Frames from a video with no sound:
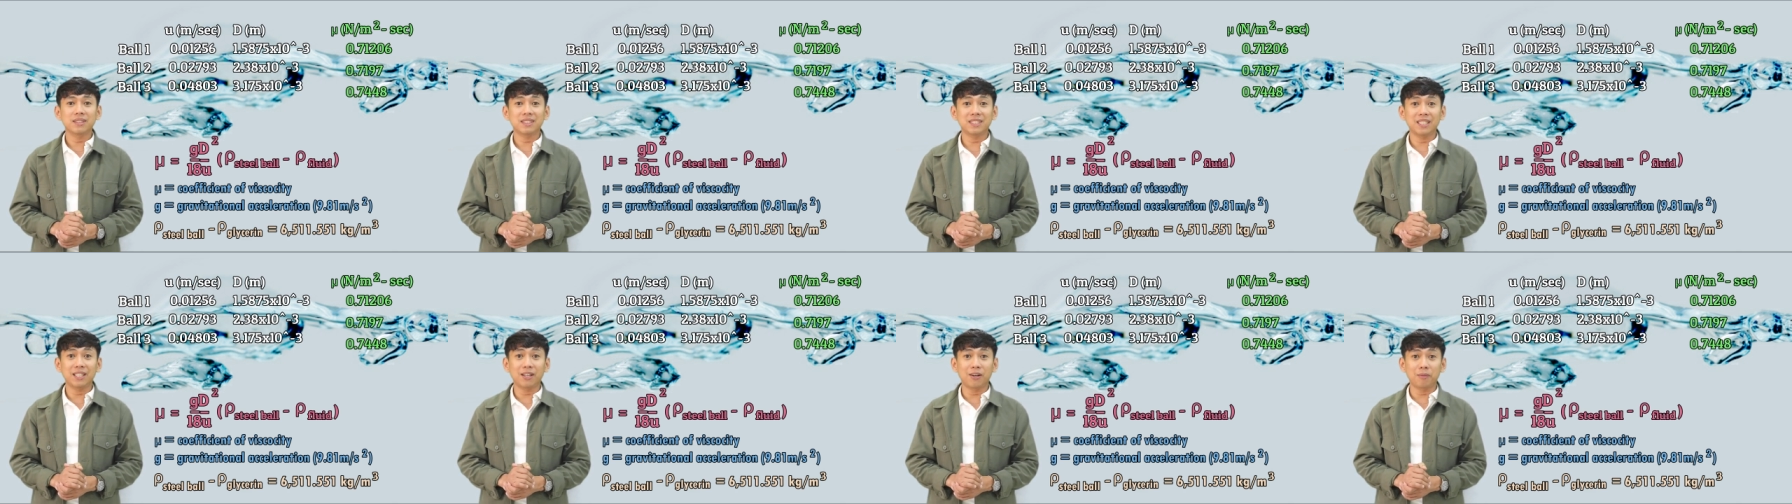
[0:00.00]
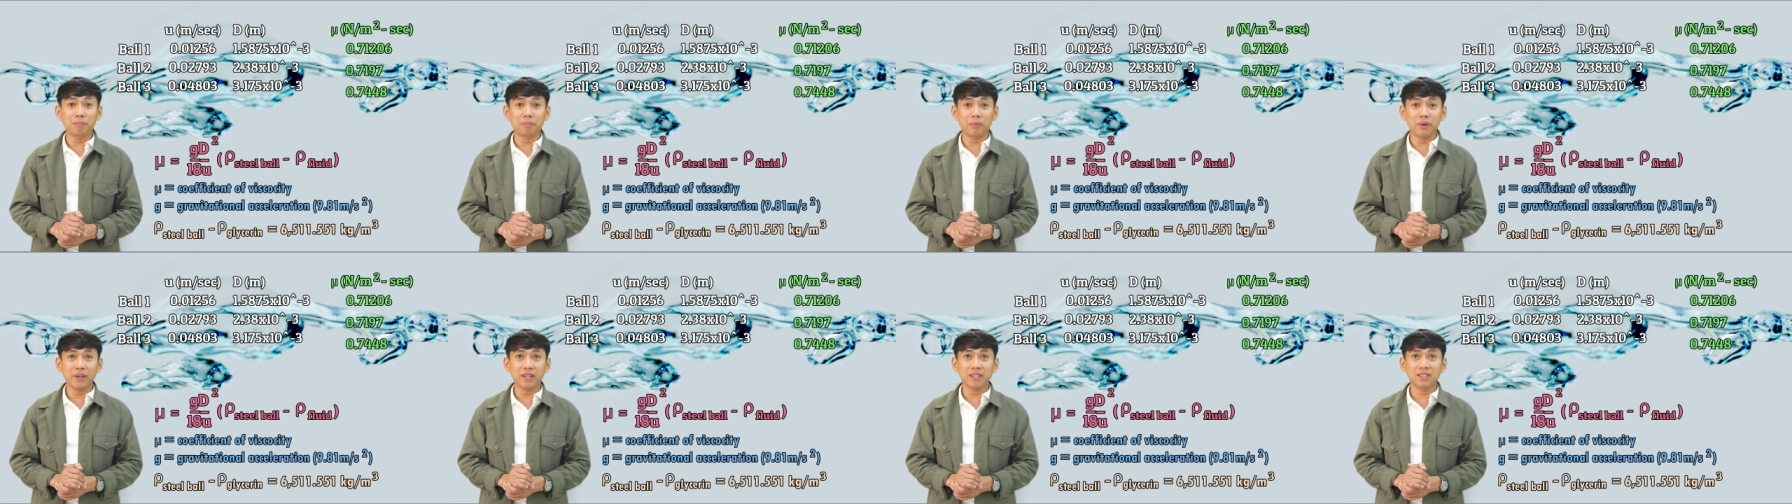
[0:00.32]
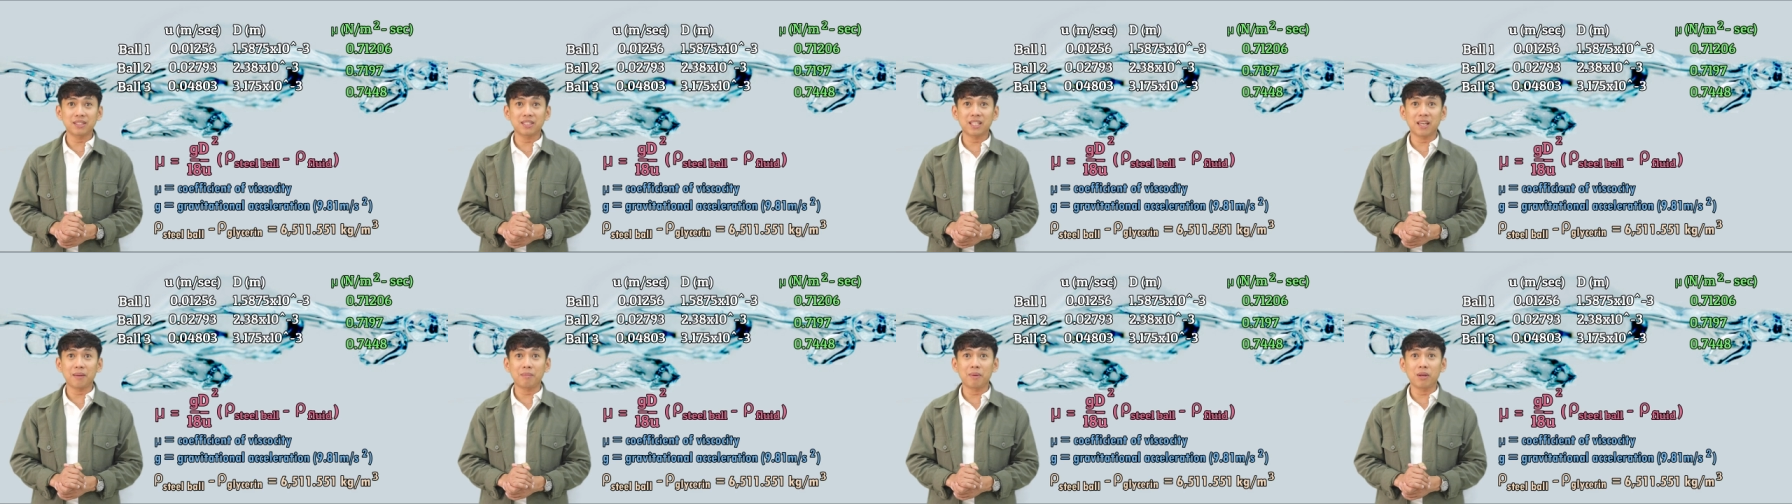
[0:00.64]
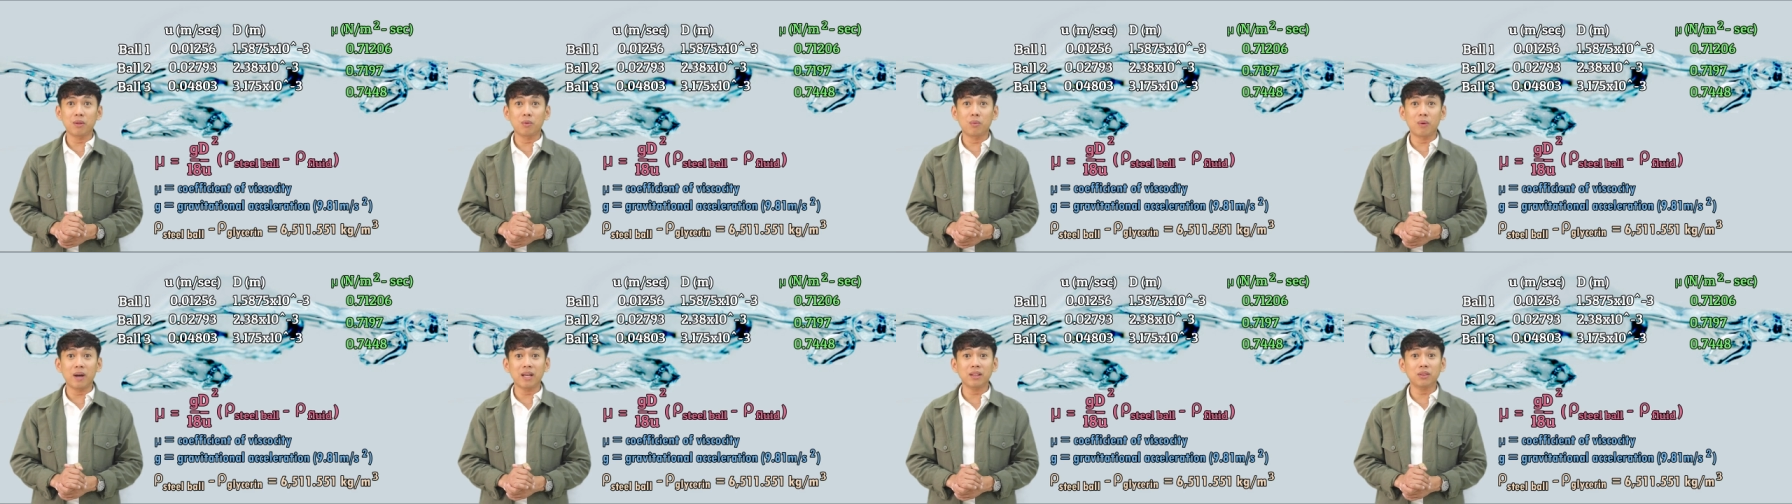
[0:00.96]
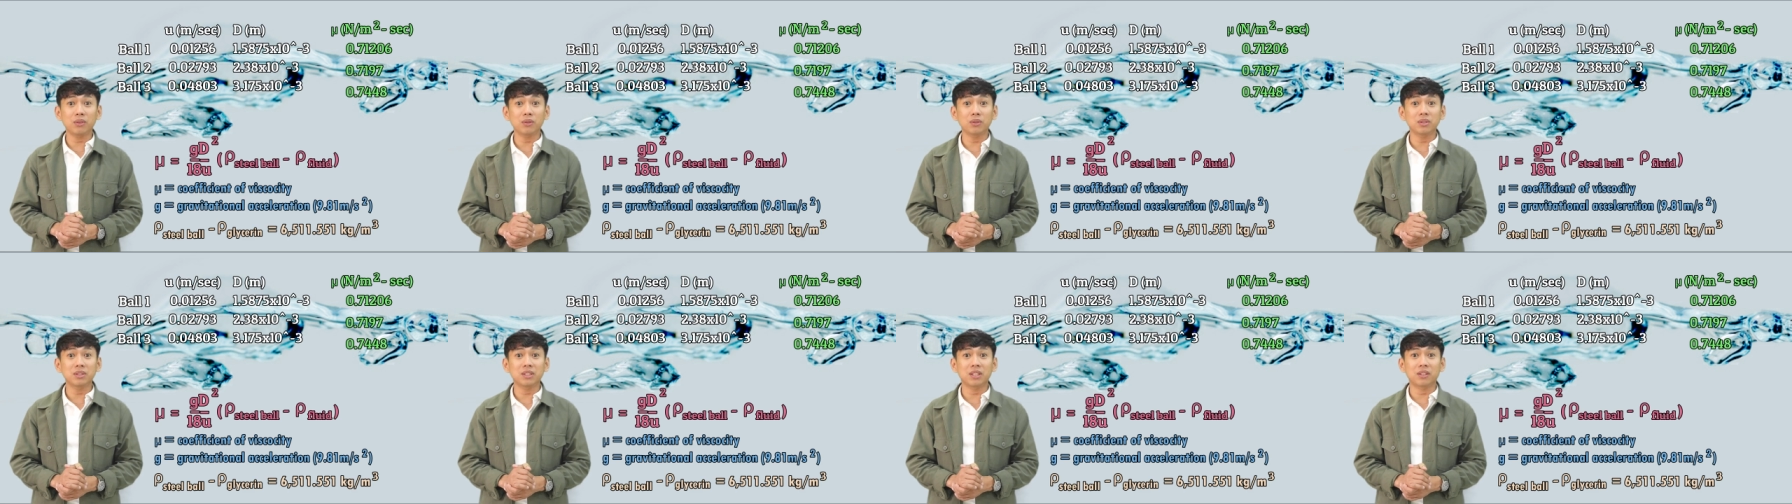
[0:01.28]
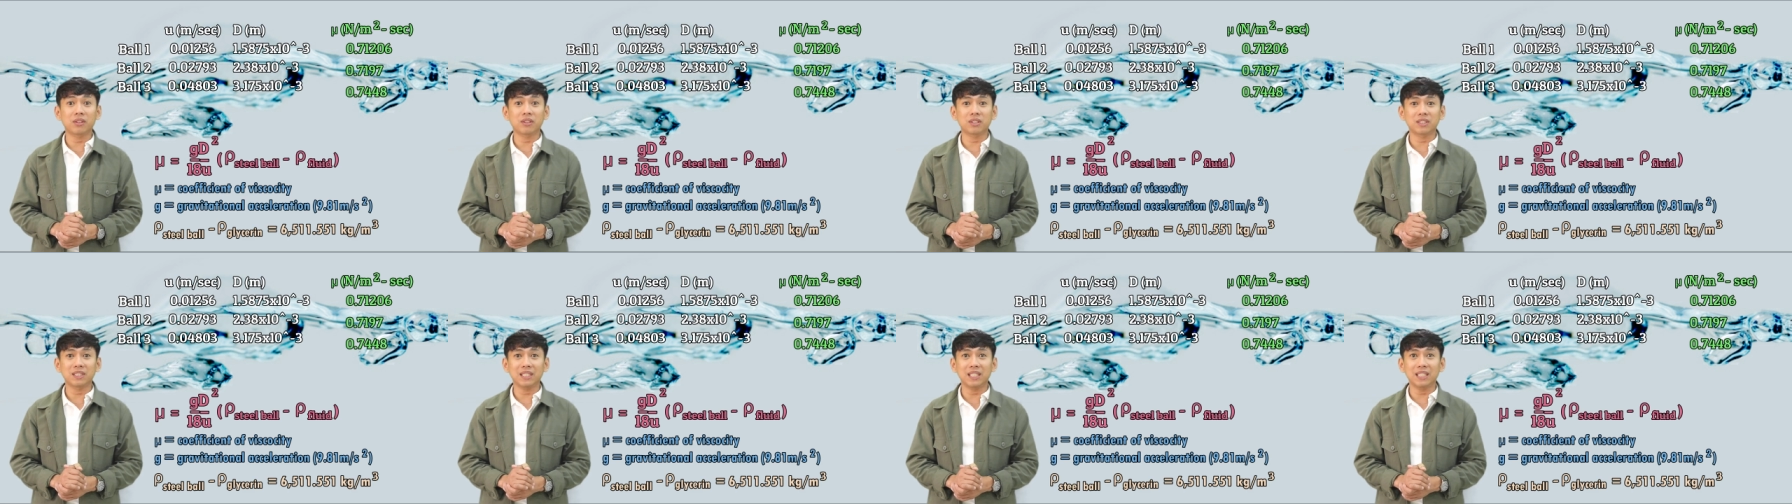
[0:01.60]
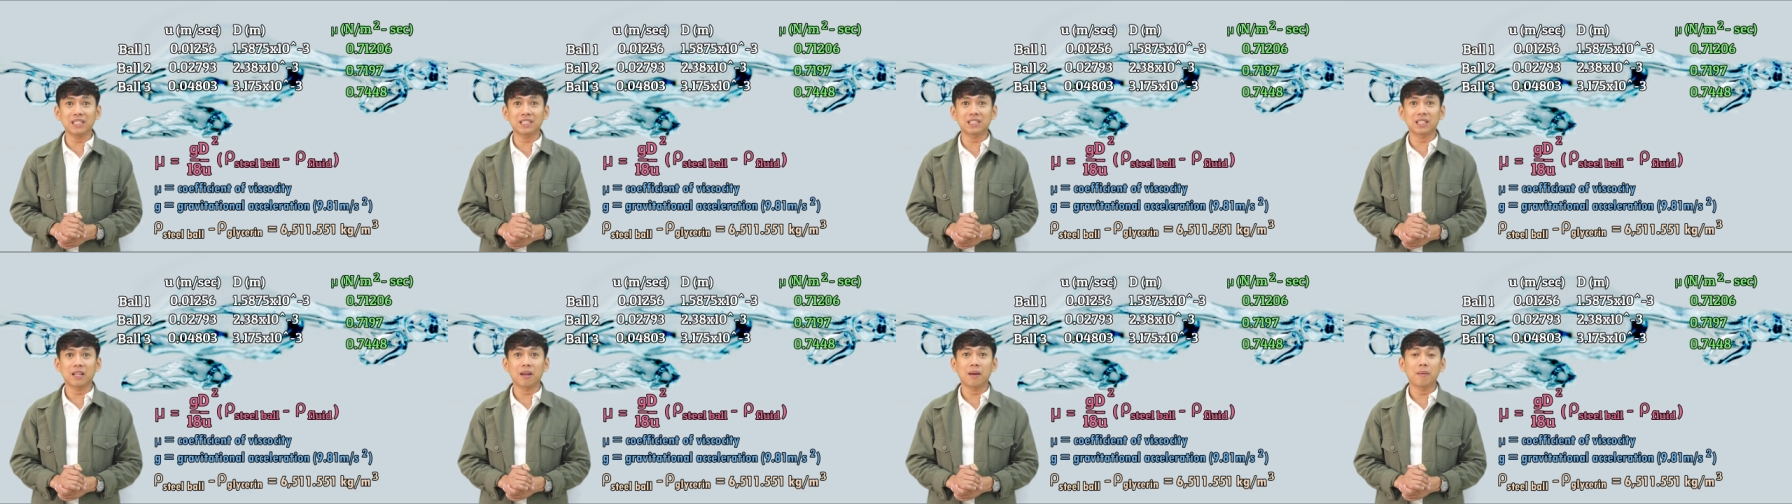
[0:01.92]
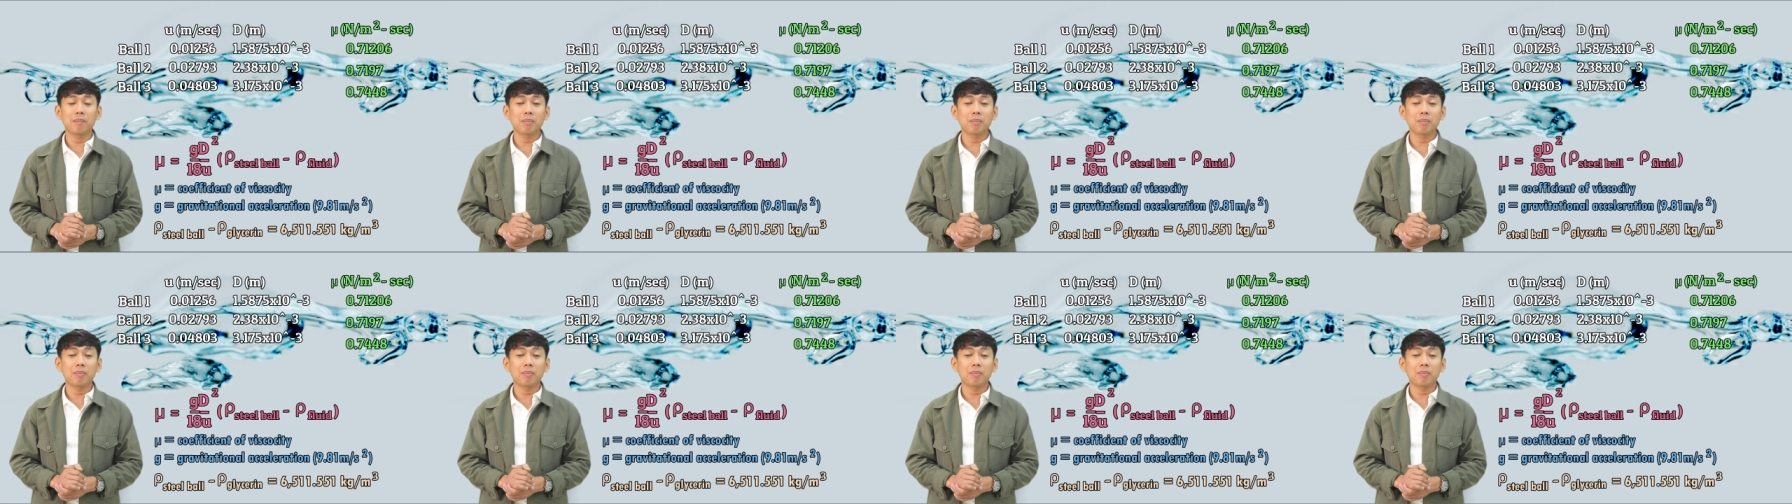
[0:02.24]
0.71206